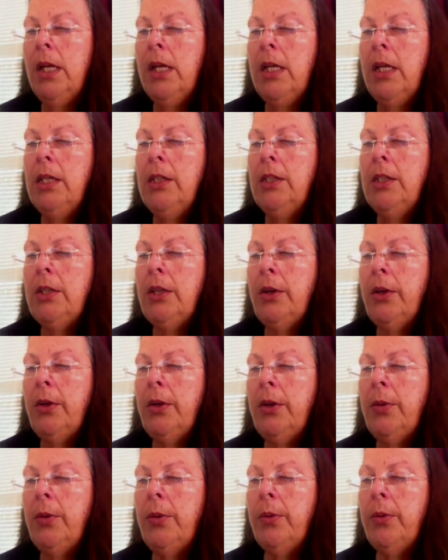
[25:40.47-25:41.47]

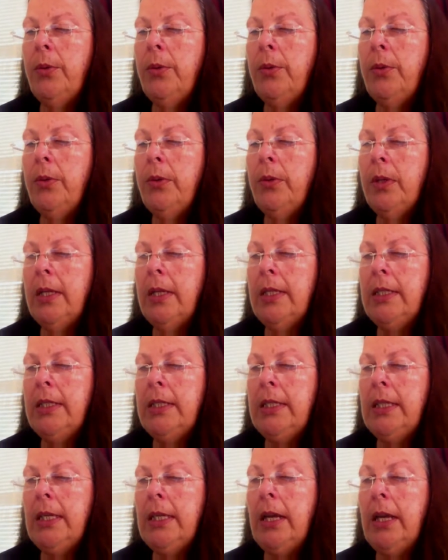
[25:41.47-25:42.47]
So let's
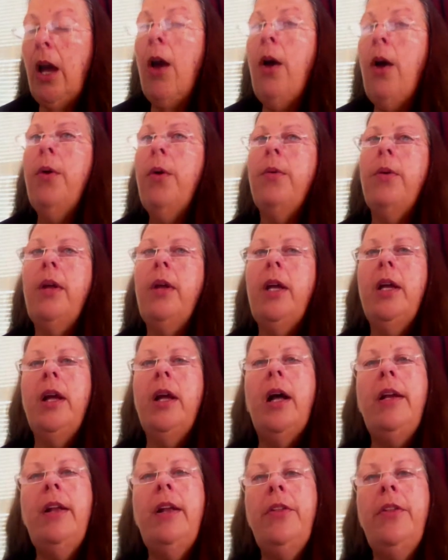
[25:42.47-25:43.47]
see. Oh,
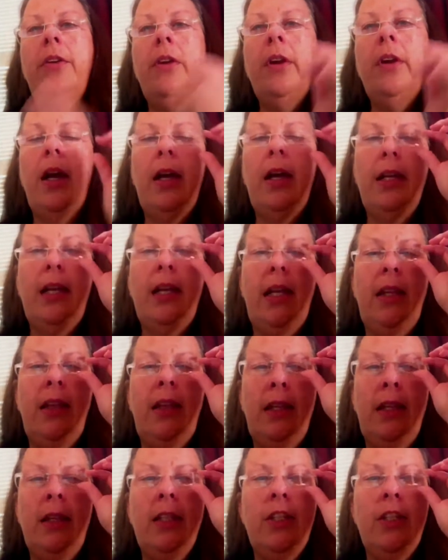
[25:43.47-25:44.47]
another key
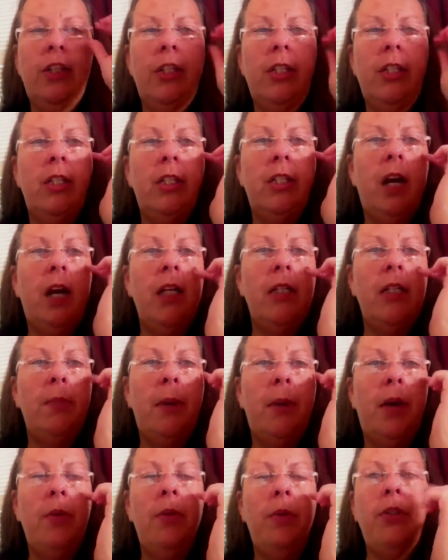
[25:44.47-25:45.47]
thing that she had talked
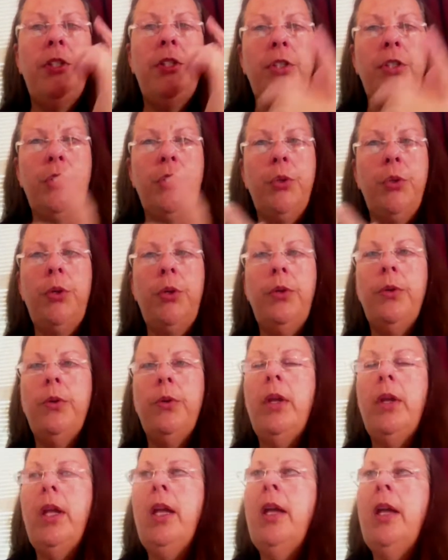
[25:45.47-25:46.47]
about, which is true,
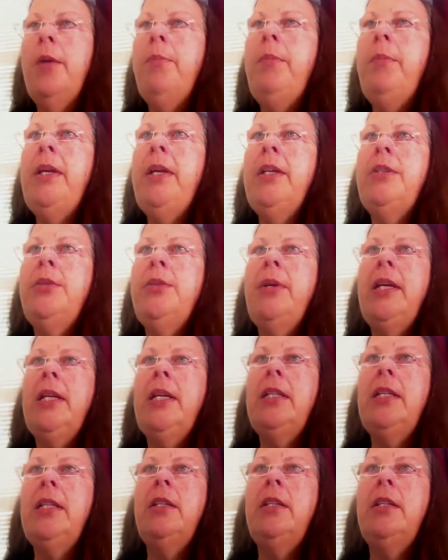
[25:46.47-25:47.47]
because we
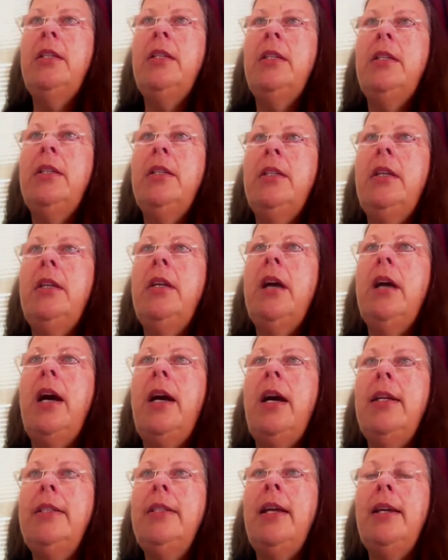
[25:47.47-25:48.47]
get into this
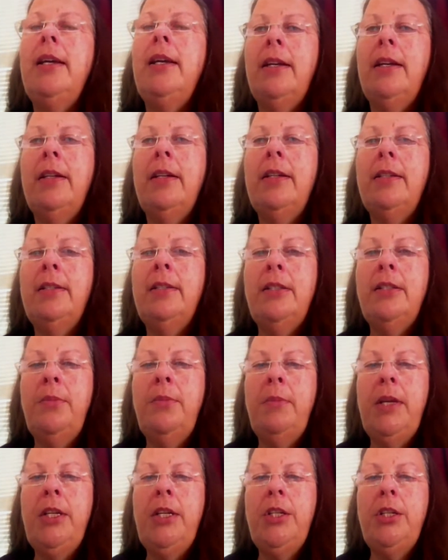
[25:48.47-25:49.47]
content
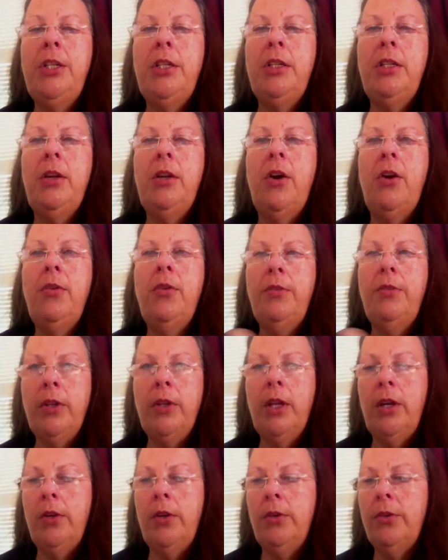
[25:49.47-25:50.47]
consummation
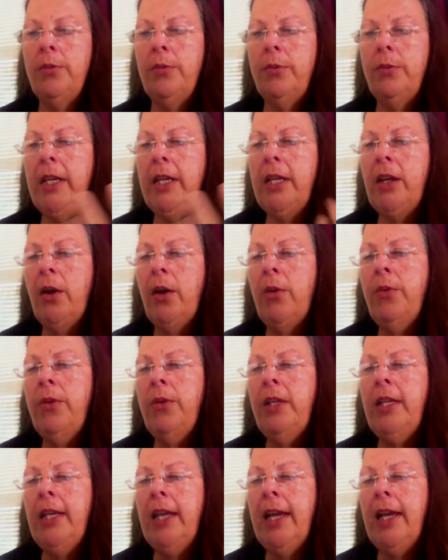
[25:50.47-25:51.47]
overload. We can
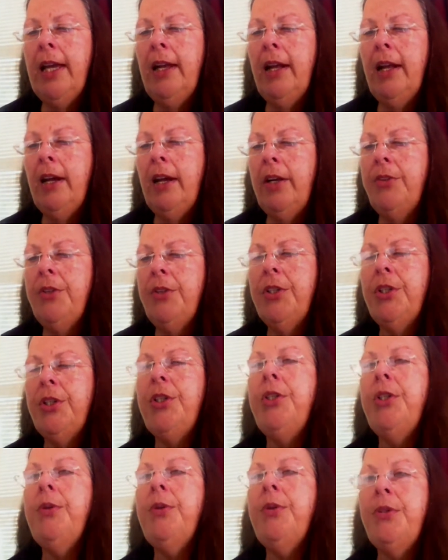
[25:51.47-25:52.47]
only get 100 to
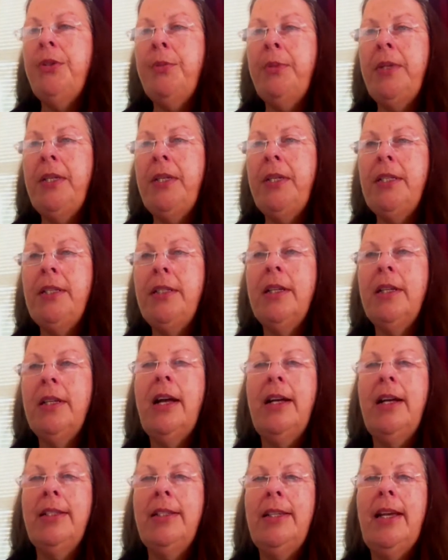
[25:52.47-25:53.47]
200 pieces of
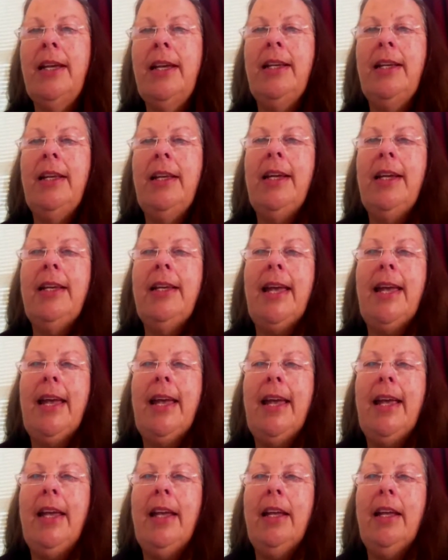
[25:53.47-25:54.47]
content a
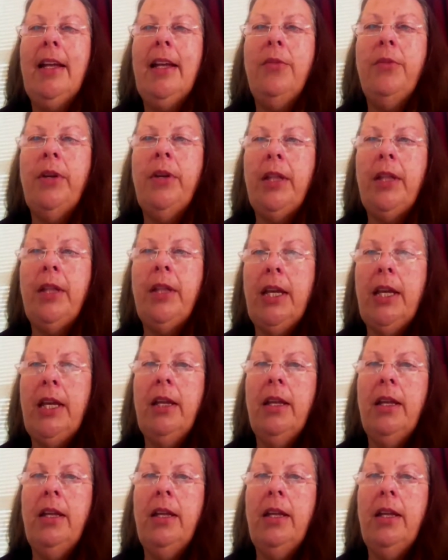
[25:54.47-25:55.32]
day, really.